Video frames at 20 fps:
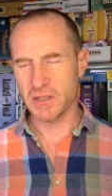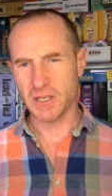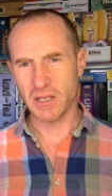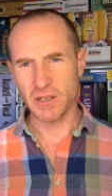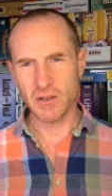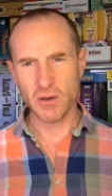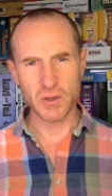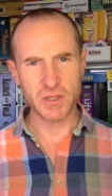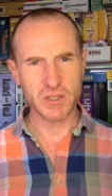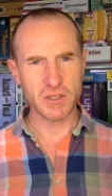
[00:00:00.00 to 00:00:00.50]
It
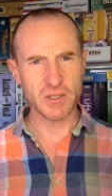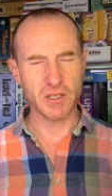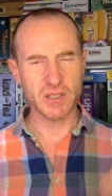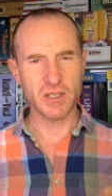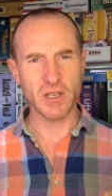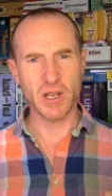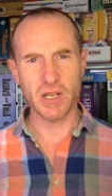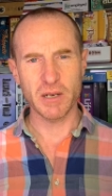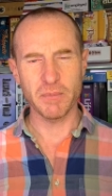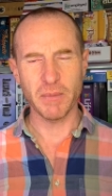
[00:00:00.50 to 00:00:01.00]
costs a
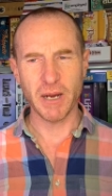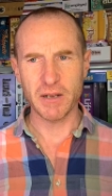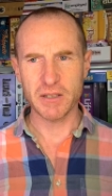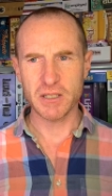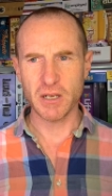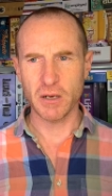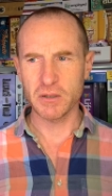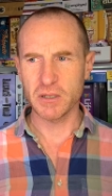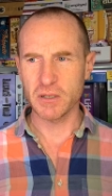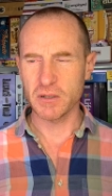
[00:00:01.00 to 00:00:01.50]
certain amount of
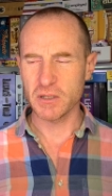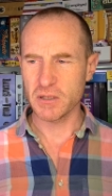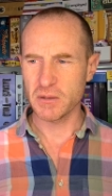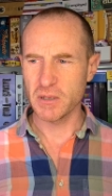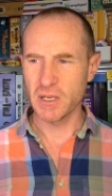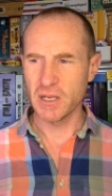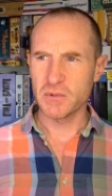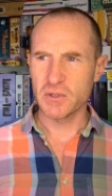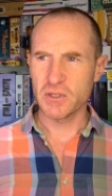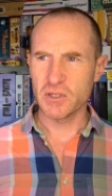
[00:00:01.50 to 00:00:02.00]
tokens
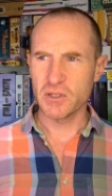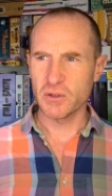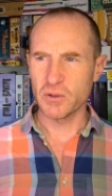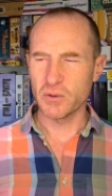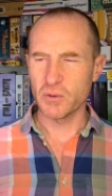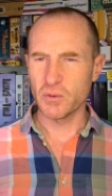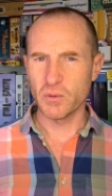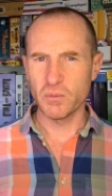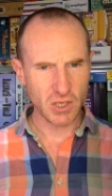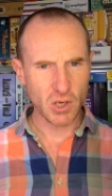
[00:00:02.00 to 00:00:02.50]

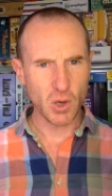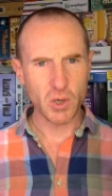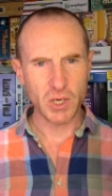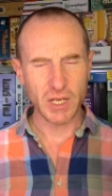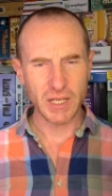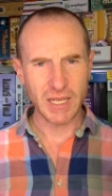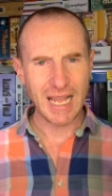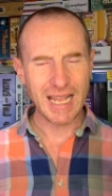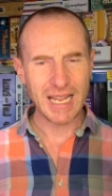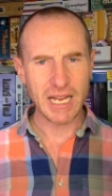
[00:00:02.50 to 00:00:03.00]
to
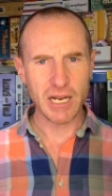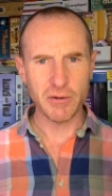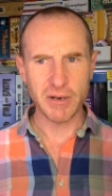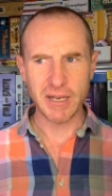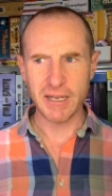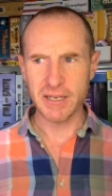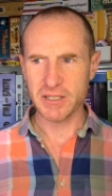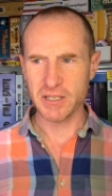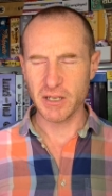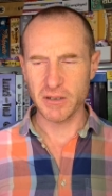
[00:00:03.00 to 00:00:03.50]
conquer that
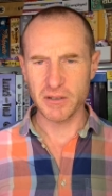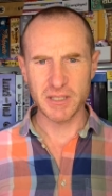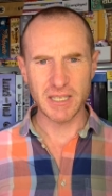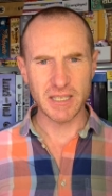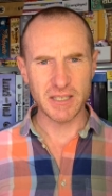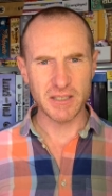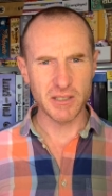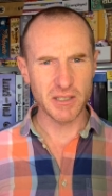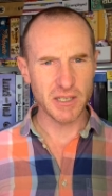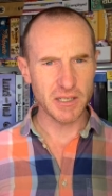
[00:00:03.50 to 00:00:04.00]
area, so you
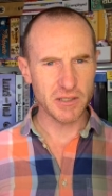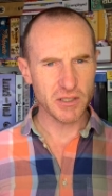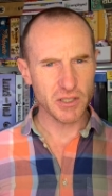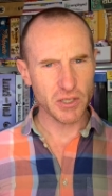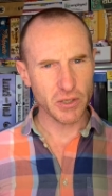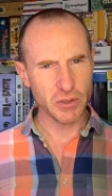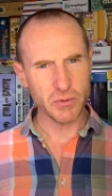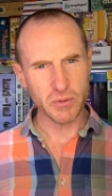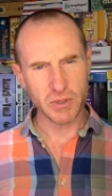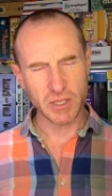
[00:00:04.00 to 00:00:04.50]
need
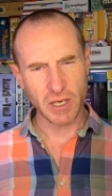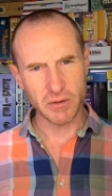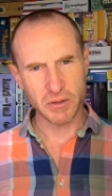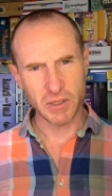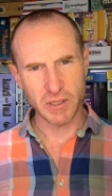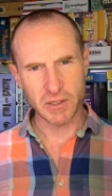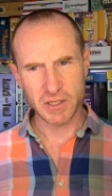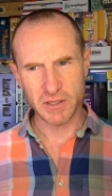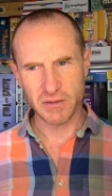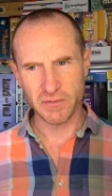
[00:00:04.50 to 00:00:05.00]
2
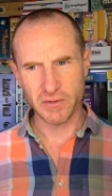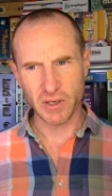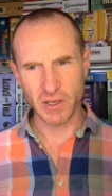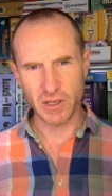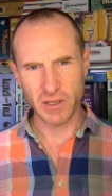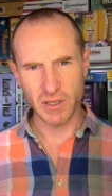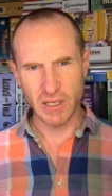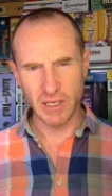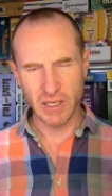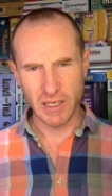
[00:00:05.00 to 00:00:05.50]
tokens
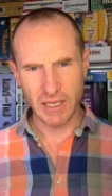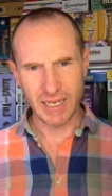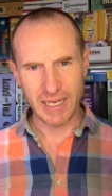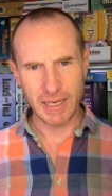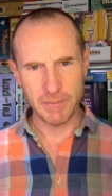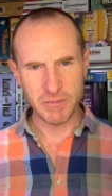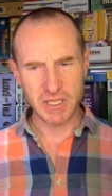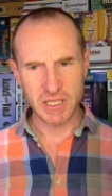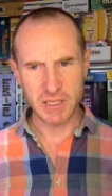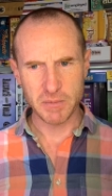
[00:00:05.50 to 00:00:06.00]
for an
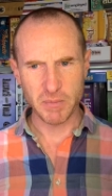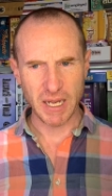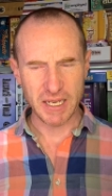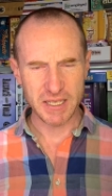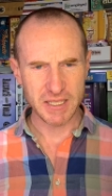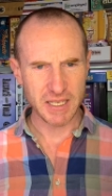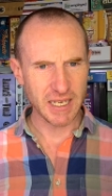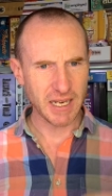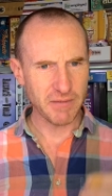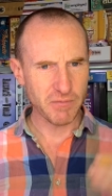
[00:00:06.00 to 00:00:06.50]
empty
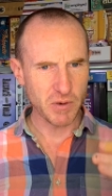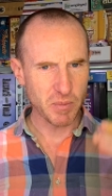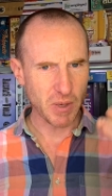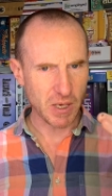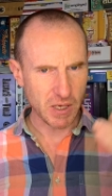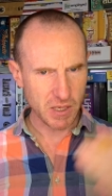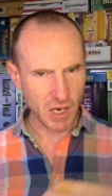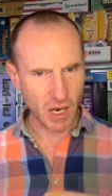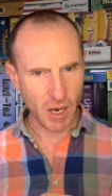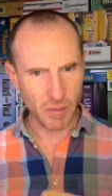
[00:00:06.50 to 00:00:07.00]
space, and every bit
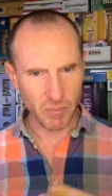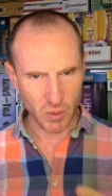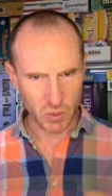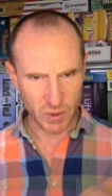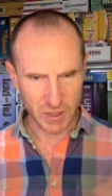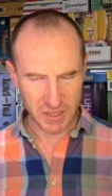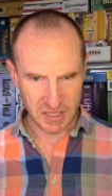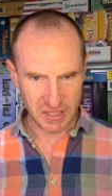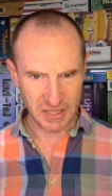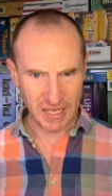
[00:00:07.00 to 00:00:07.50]
of cardboard
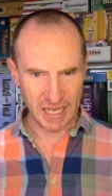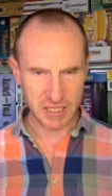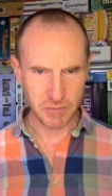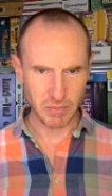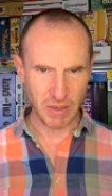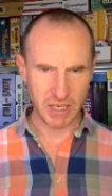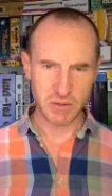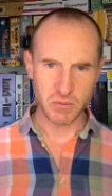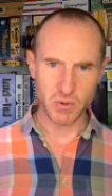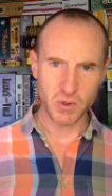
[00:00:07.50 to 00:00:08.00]
that's in that
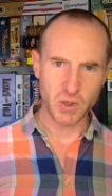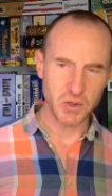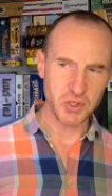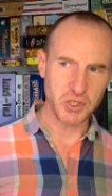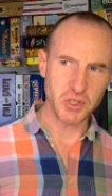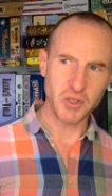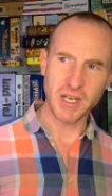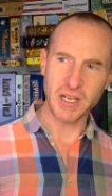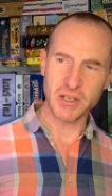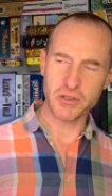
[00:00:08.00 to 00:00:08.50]
space will
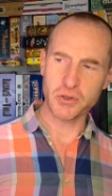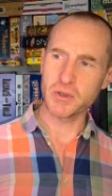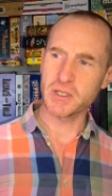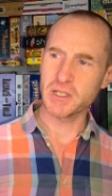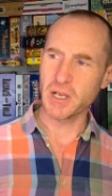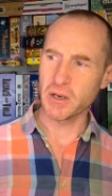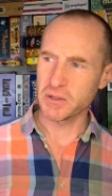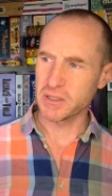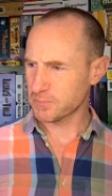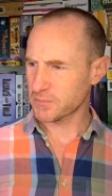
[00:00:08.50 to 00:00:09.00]
cost you an extra
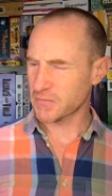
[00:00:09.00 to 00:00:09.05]
token.